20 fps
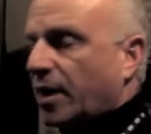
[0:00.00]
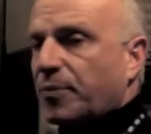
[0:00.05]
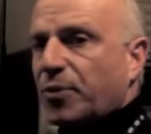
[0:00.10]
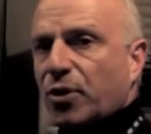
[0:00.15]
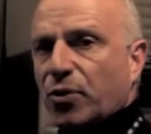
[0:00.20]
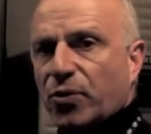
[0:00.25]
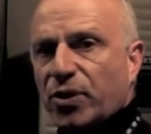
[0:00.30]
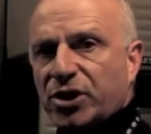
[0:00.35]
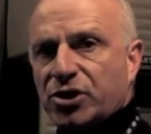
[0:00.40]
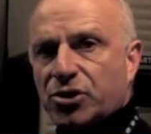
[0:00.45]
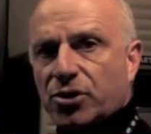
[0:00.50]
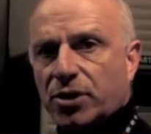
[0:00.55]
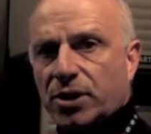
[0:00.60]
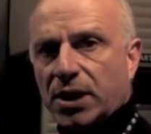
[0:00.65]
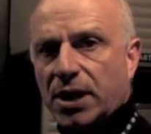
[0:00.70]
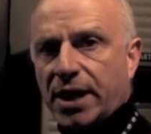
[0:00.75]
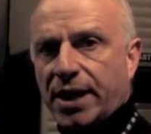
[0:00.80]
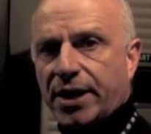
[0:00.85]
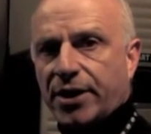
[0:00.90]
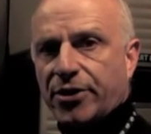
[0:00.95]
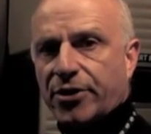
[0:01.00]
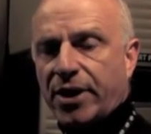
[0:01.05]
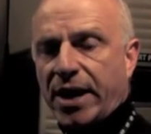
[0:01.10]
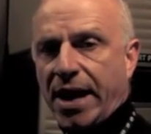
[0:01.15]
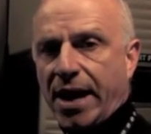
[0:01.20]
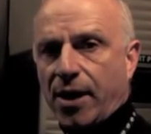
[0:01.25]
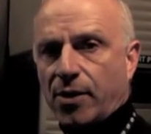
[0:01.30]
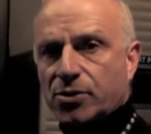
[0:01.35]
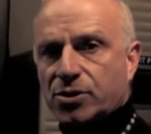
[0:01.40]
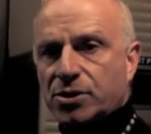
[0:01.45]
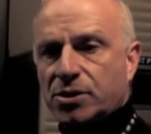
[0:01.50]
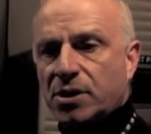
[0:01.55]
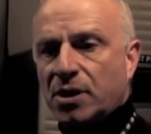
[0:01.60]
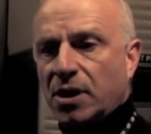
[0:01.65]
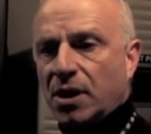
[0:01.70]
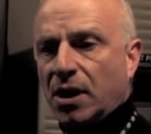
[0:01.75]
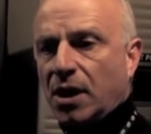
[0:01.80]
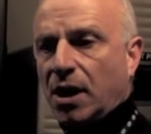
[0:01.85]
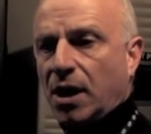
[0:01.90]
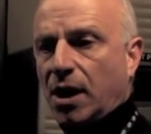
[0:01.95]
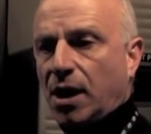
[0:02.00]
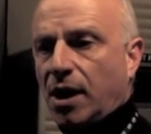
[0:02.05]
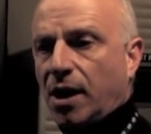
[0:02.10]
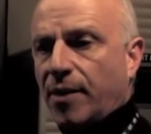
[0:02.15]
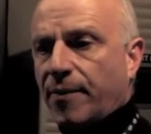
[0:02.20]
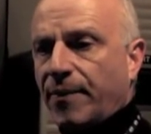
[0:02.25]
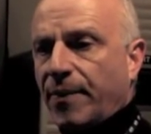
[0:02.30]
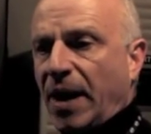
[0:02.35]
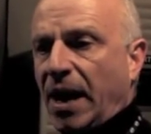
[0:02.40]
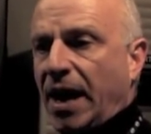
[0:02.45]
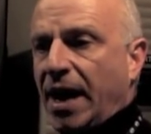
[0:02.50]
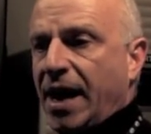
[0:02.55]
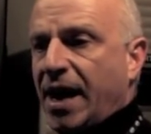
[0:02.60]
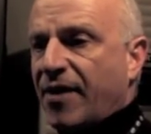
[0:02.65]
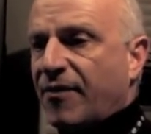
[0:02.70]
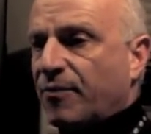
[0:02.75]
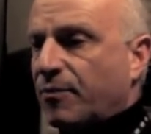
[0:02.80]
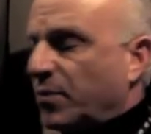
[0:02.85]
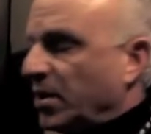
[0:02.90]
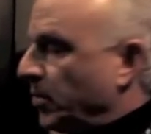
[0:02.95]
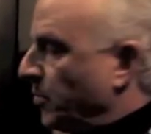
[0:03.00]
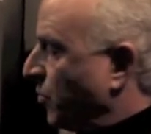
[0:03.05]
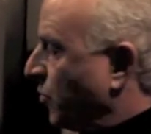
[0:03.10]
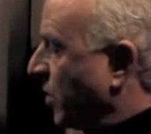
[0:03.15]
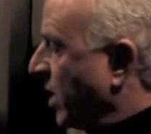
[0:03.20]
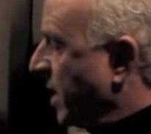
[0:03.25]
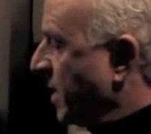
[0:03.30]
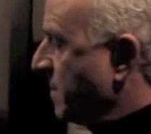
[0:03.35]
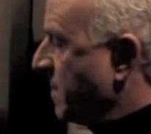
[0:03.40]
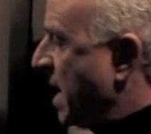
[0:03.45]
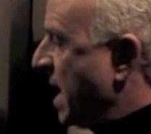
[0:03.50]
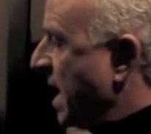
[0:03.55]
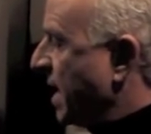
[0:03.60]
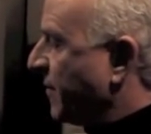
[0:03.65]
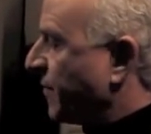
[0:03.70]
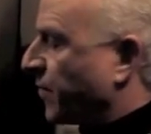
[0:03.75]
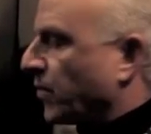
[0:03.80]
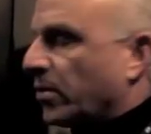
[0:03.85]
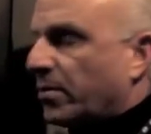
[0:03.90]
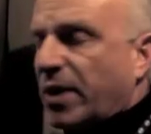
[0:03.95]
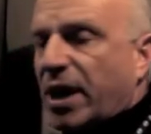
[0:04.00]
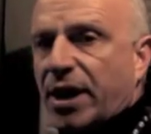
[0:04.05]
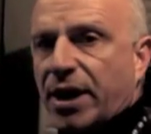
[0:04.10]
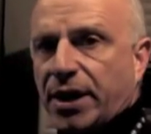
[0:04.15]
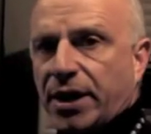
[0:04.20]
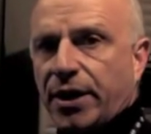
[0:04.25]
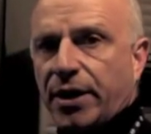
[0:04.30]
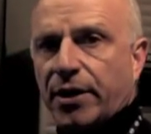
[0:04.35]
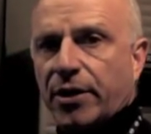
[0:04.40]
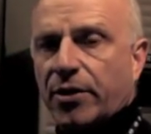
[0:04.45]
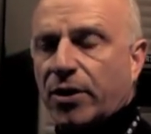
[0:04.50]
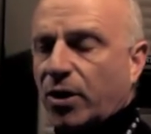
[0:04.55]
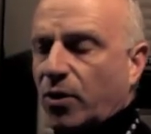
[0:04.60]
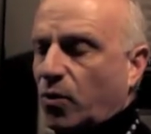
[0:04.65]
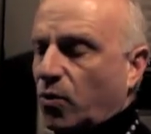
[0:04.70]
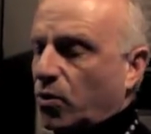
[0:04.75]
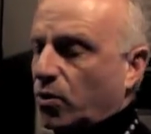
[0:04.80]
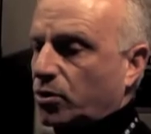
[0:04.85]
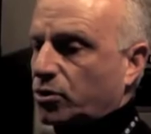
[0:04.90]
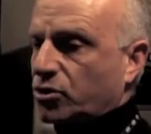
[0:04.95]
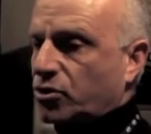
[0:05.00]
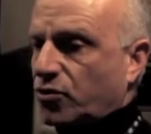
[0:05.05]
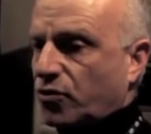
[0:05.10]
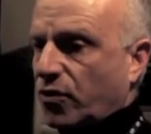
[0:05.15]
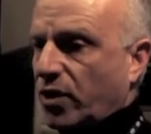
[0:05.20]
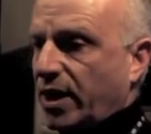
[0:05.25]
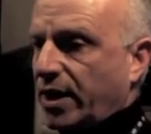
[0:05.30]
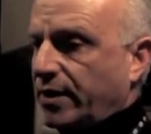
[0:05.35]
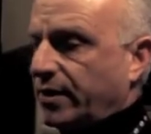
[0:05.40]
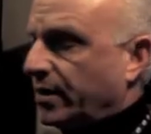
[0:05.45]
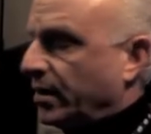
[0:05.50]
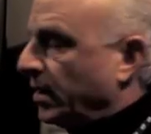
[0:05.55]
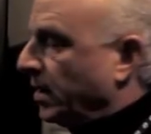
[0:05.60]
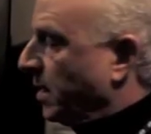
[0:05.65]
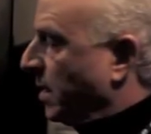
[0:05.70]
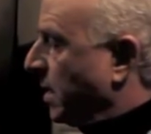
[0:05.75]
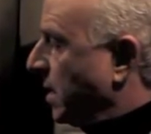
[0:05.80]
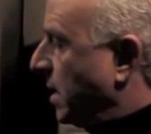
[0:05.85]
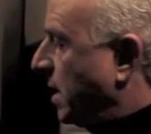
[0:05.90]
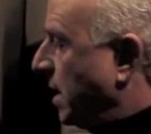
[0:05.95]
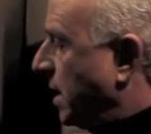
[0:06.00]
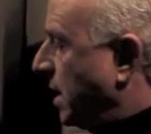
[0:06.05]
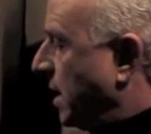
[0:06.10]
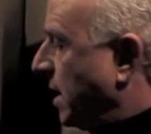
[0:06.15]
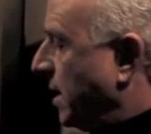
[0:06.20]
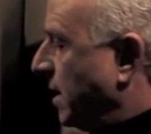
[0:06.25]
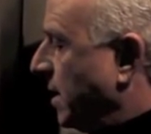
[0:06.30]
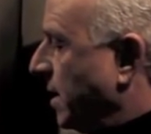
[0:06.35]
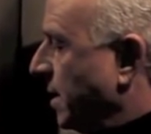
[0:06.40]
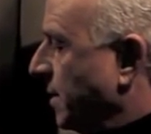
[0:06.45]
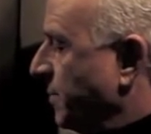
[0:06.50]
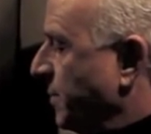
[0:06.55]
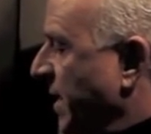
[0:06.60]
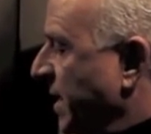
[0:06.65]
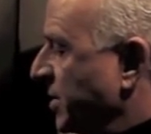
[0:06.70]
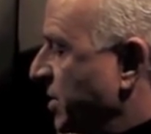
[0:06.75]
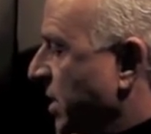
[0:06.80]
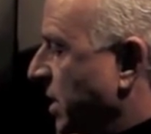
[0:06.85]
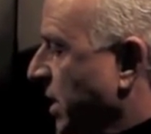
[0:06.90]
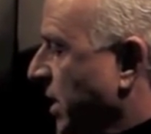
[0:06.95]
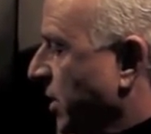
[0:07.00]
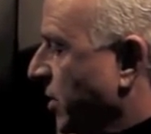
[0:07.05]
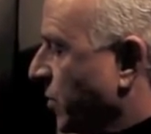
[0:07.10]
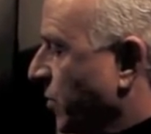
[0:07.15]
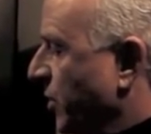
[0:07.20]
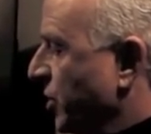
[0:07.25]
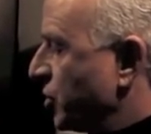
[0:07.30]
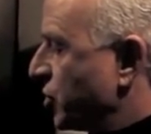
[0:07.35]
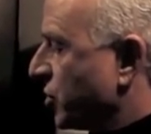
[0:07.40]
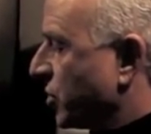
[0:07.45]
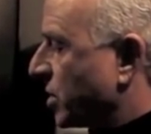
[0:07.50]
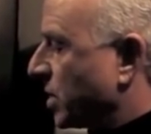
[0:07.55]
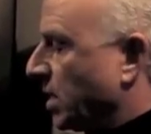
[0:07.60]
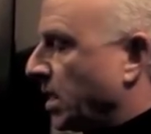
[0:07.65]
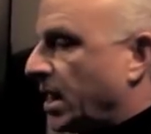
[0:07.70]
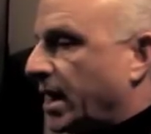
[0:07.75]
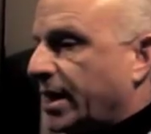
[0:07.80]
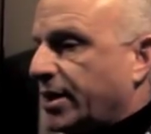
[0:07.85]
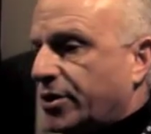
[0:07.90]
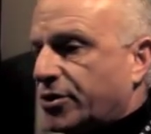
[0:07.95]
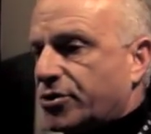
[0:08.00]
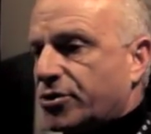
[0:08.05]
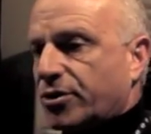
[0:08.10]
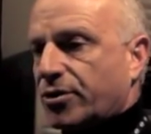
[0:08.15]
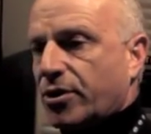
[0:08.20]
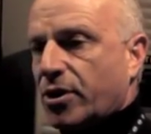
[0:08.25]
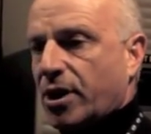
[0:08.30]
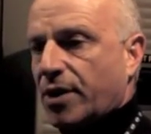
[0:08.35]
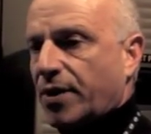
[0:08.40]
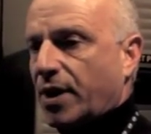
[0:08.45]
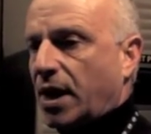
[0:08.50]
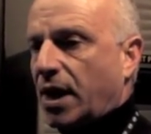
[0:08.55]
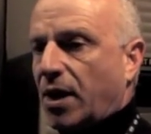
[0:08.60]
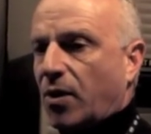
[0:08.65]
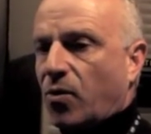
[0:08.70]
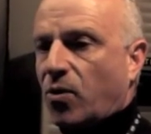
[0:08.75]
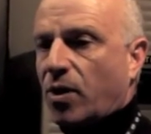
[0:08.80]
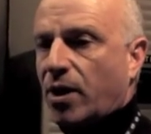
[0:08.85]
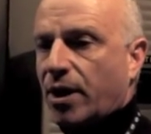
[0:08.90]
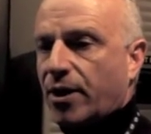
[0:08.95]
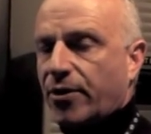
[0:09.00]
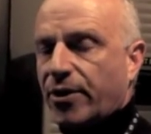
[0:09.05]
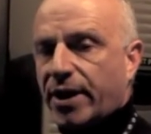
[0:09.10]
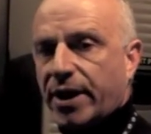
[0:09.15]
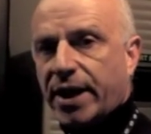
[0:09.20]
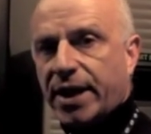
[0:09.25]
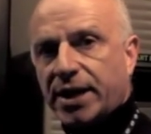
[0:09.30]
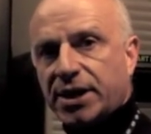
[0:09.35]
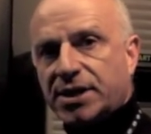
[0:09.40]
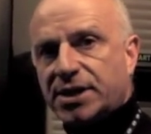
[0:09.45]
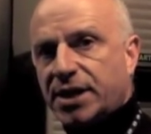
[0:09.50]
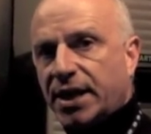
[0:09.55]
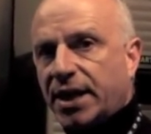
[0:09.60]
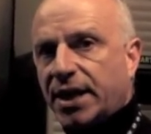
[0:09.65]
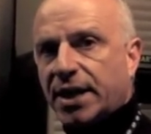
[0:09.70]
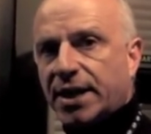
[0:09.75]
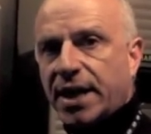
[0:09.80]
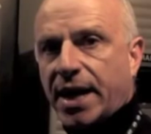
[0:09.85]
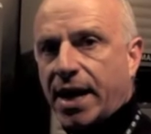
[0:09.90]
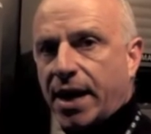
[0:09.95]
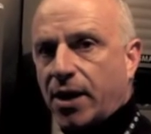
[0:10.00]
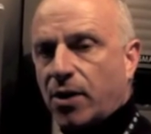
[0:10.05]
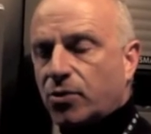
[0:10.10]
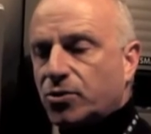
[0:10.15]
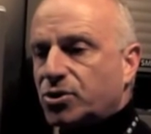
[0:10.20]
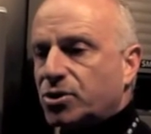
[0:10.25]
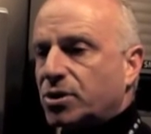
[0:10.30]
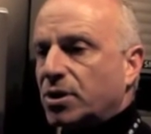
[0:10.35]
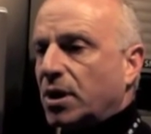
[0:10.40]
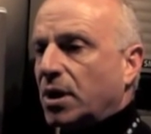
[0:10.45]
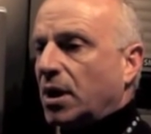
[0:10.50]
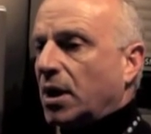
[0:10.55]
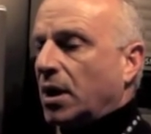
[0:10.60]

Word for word: up your recirc line in your house. Um, I have been running mine for about a year and it works great. Uh, basically the recirc line, you turn on the hot water in any sink in the house,